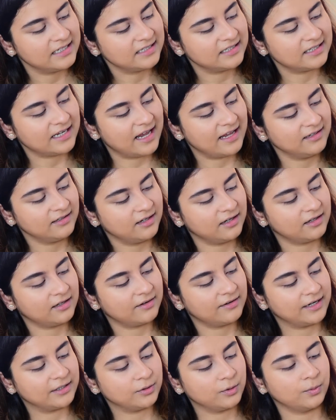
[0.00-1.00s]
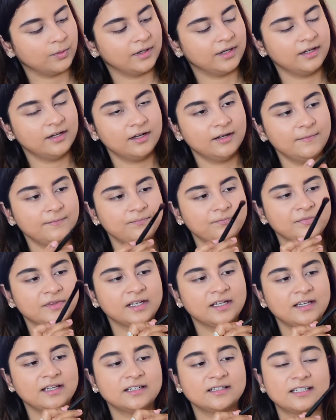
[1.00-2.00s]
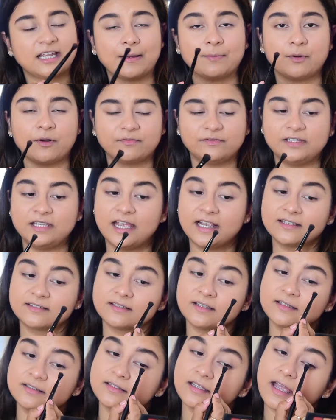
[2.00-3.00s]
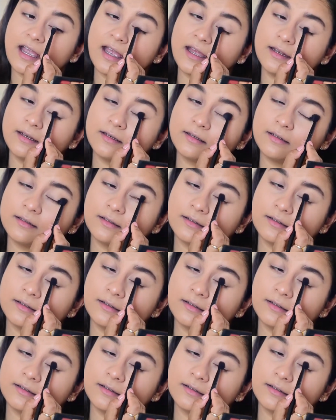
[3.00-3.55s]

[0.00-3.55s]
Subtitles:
tan color right over here, tap off the excess and